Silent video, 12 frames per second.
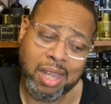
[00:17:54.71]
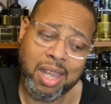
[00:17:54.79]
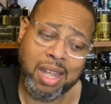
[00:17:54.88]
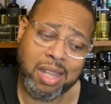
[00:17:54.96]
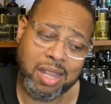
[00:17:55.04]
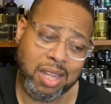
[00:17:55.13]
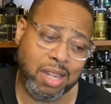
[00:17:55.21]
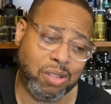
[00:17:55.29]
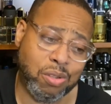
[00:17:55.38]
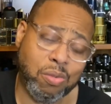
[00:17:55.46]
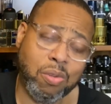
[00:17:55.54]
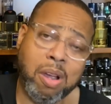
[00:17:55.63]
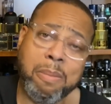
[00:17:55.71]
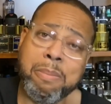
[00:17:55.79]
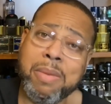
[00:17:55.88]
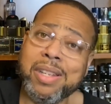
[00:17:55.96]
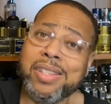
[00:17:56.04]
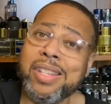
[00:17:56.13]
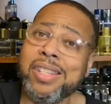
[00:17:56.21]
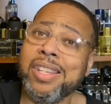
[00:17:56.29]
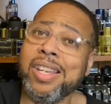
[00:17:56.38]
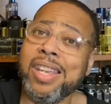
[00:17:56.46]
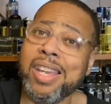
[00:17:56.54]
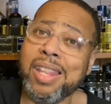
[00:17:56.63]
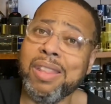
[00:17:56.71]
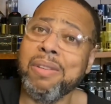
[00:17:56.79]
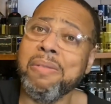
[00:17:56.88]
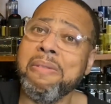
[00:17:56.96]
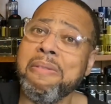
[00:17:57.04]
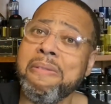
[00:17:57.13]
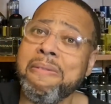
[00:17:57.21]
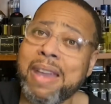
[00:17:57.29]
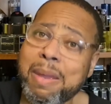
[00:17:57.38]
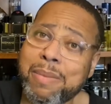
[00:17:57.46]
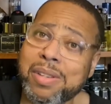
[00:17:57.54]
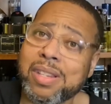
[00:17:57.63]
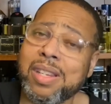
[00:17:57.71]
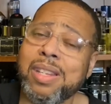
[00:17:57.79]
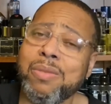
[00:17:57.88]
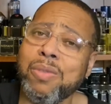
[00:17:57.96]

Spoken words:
and these two are mixing together famously.